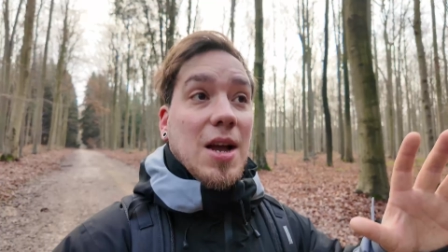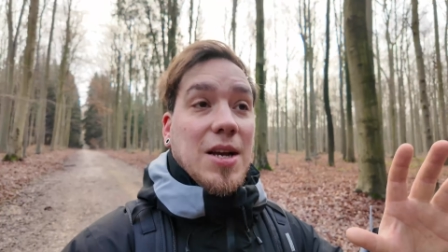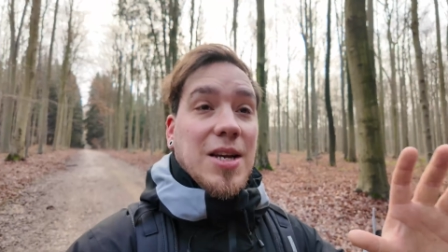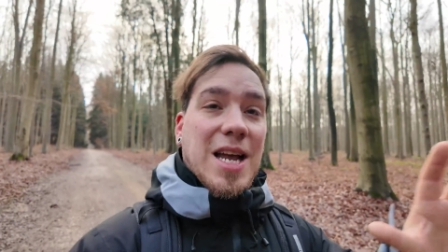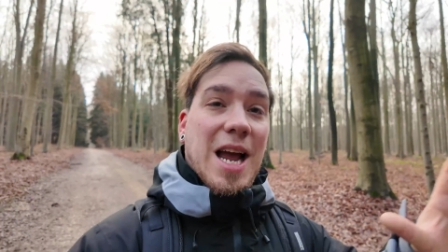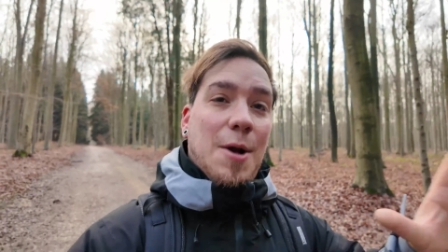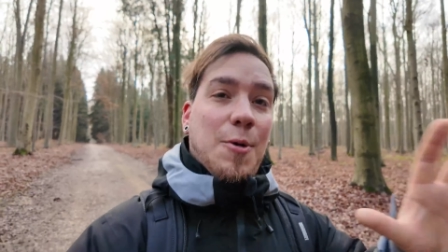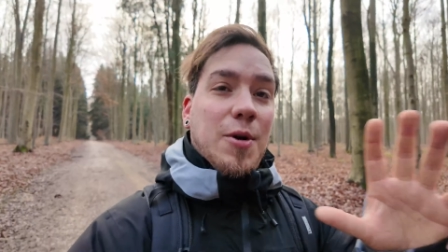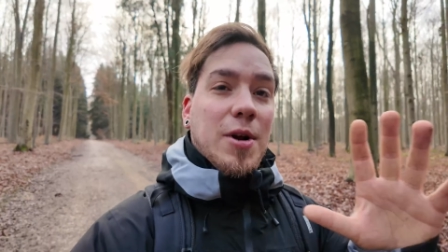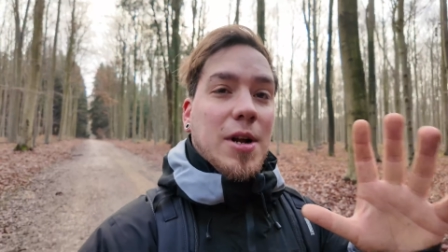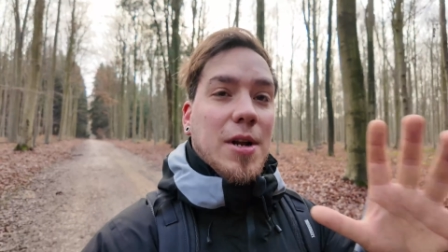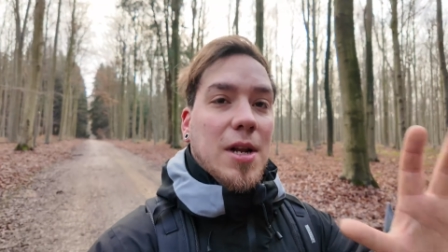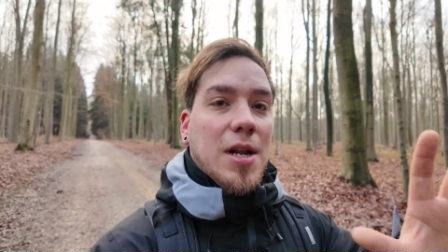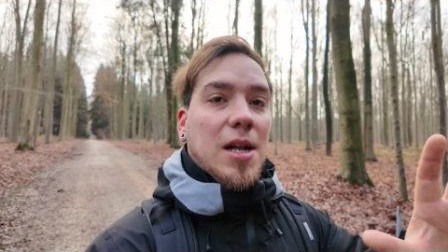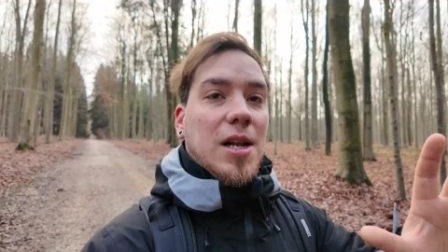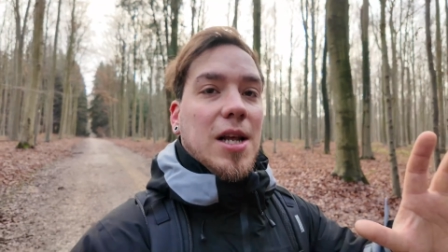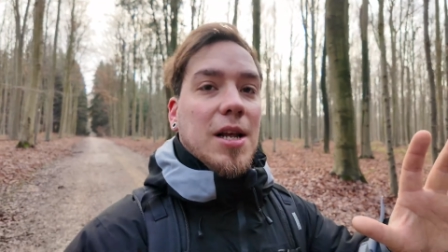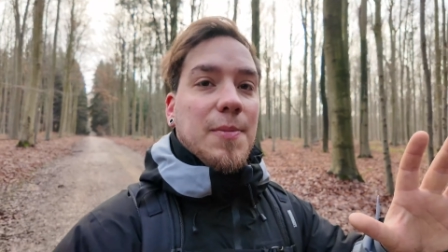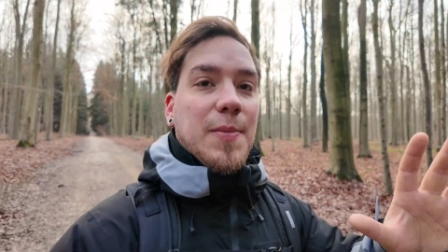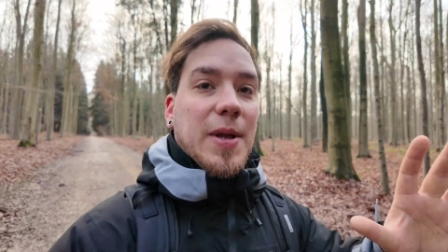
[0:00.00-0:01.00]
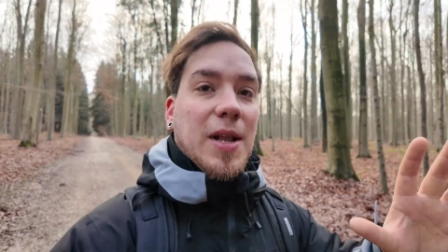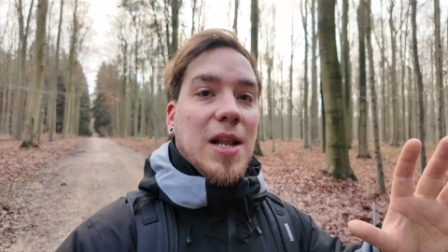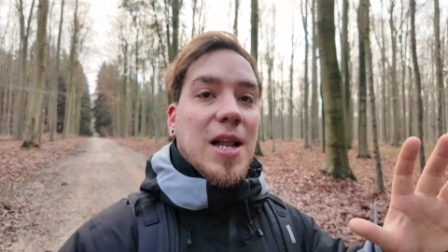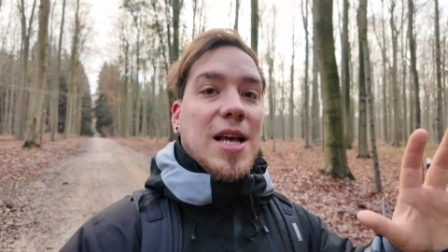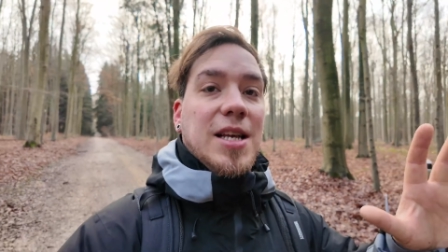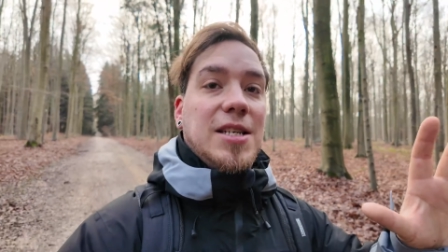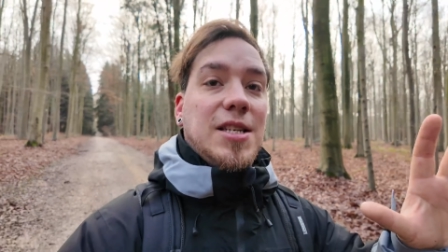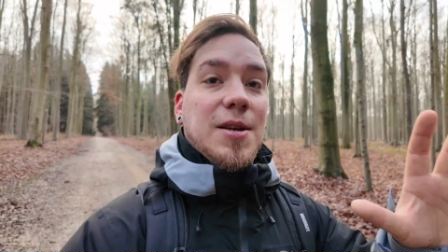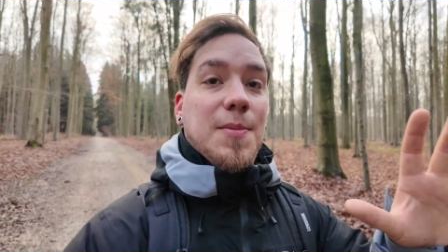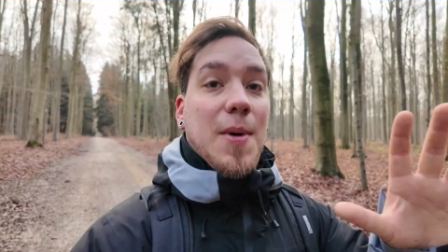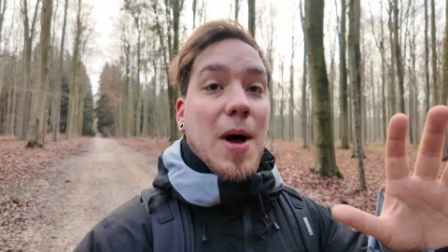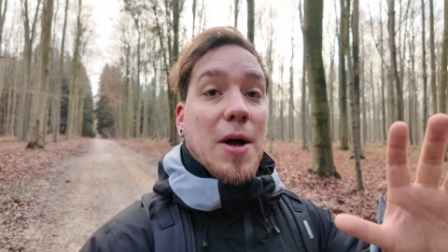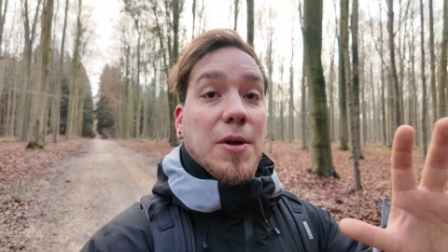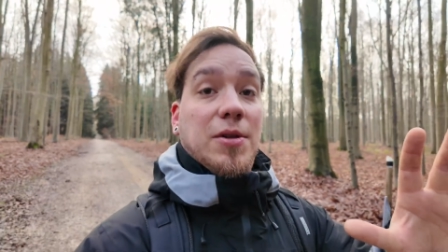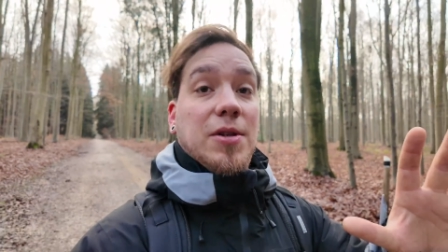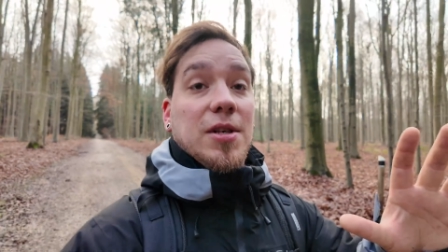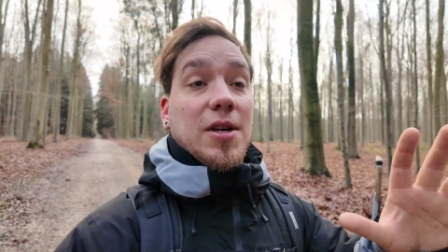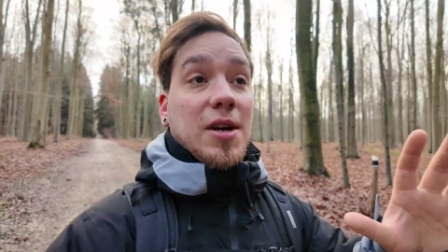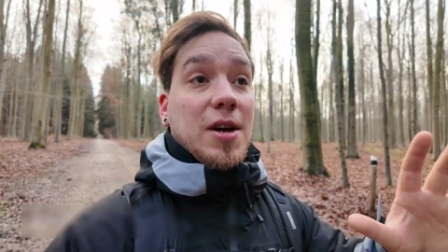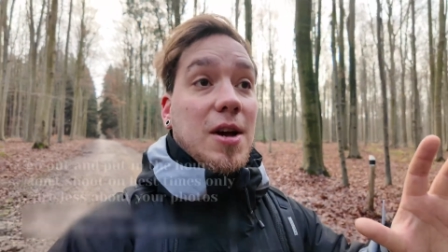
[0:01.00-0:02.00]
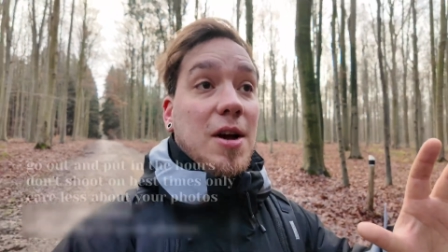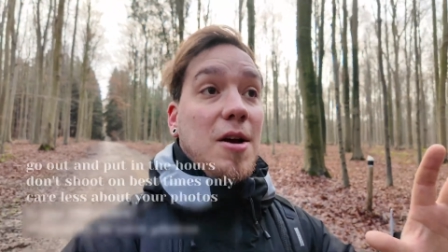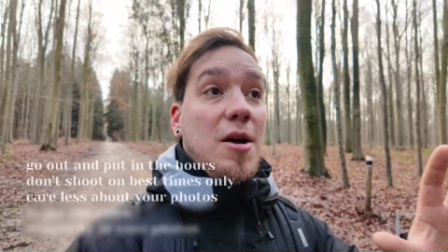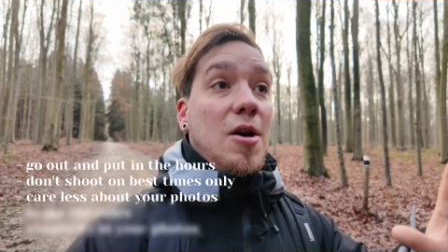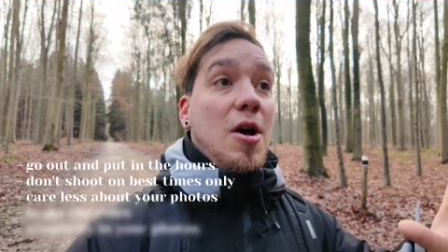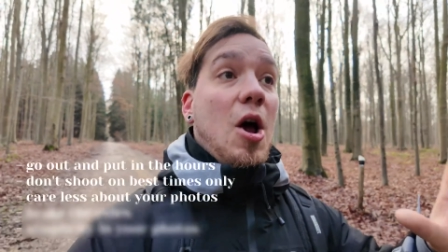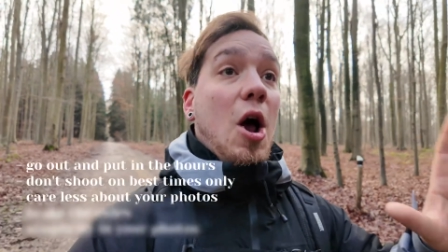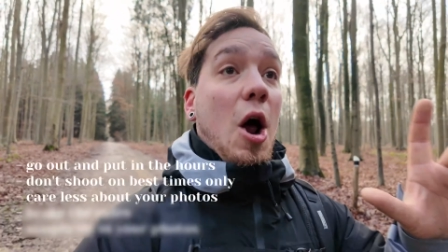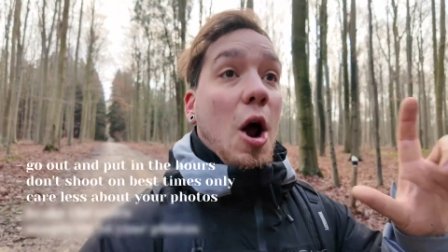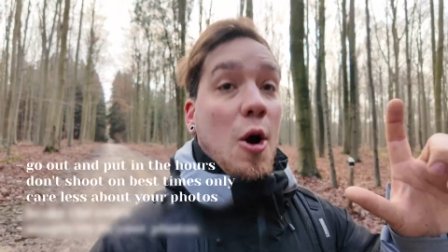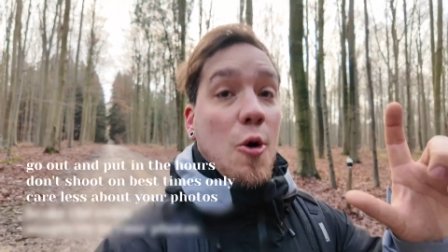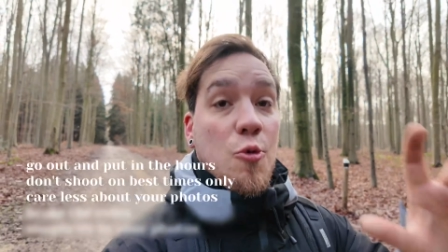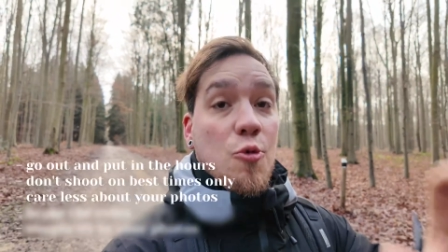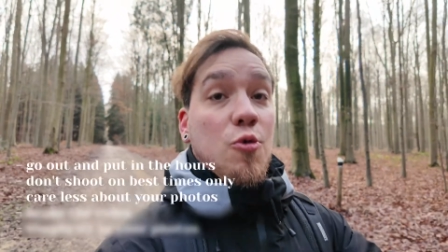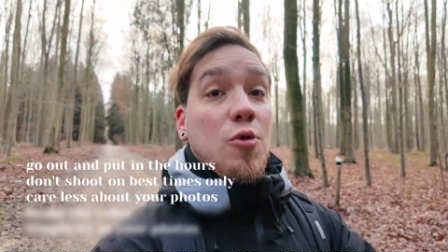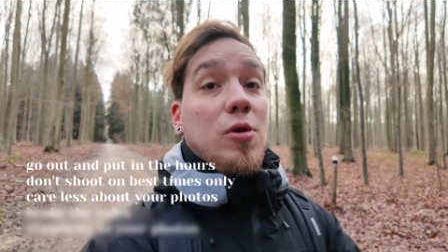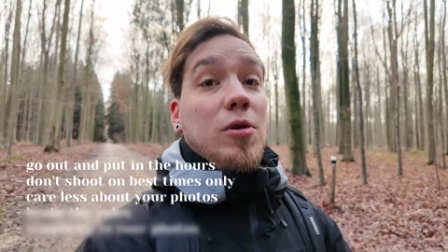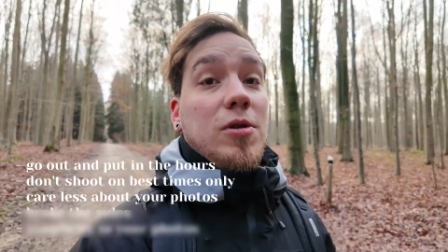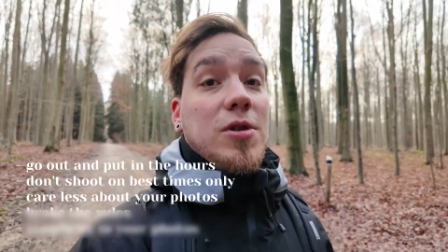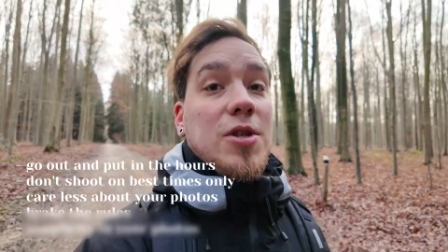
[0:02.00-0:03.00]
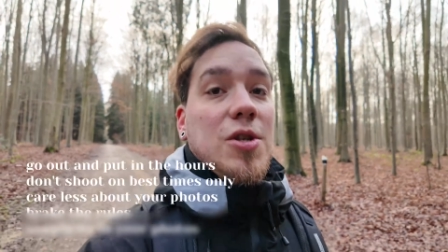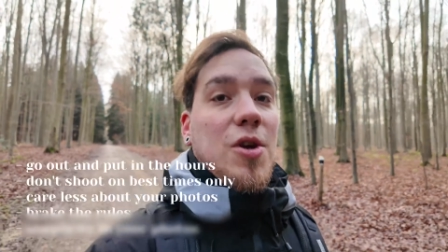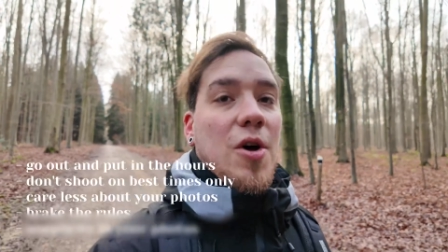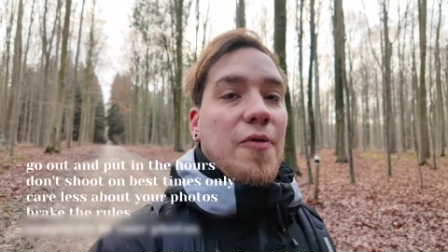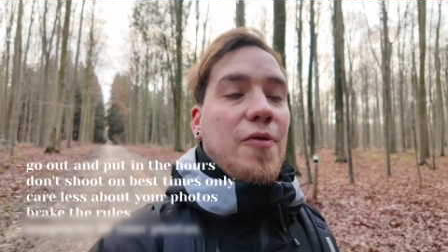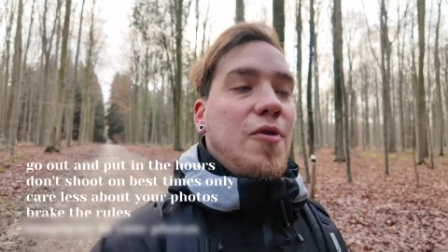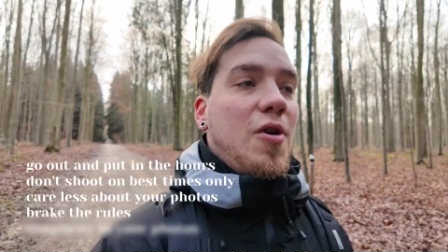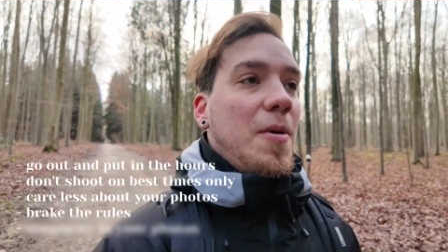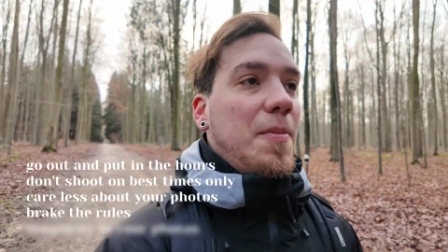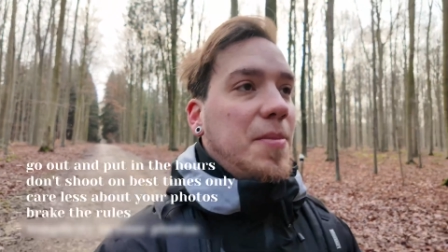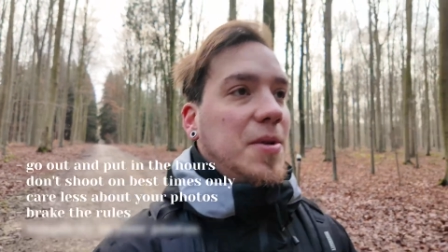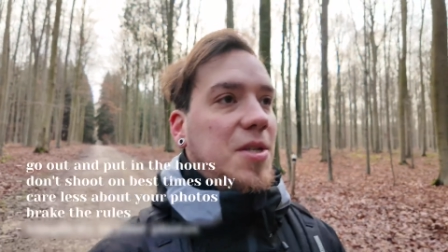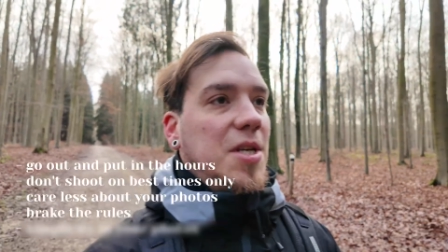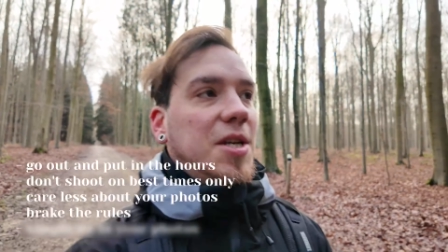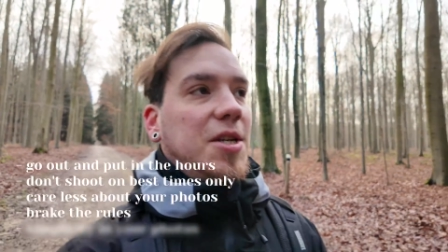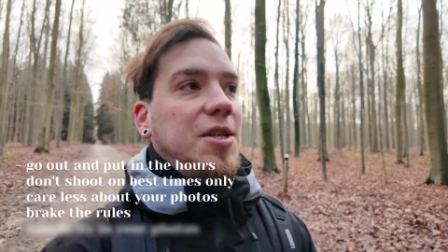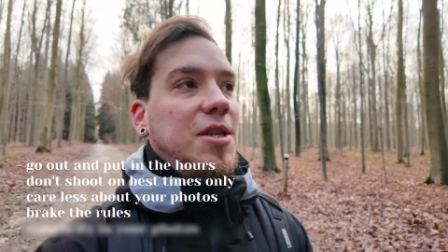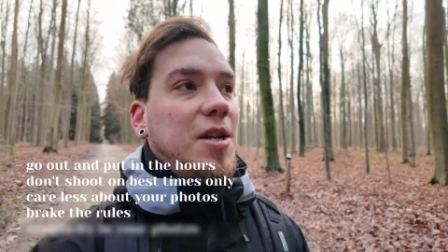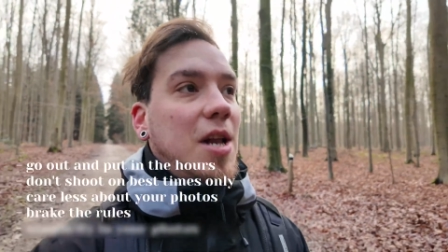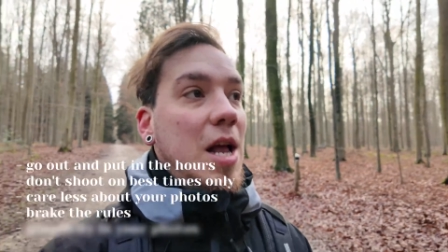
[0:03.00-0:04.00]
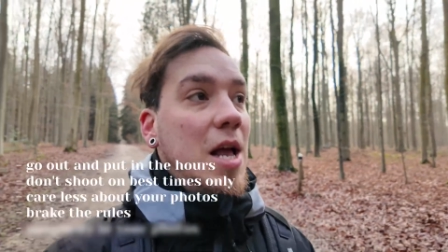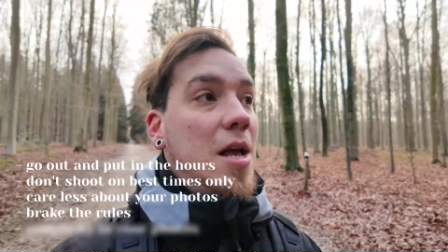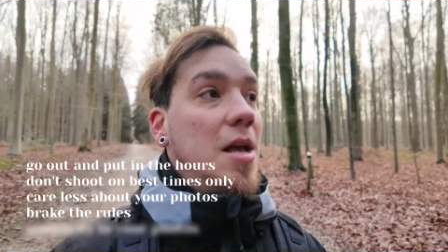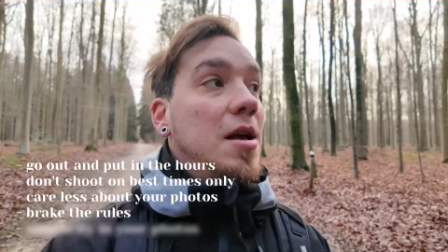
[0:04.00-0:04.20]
Caring a little bit less about the rules of composition.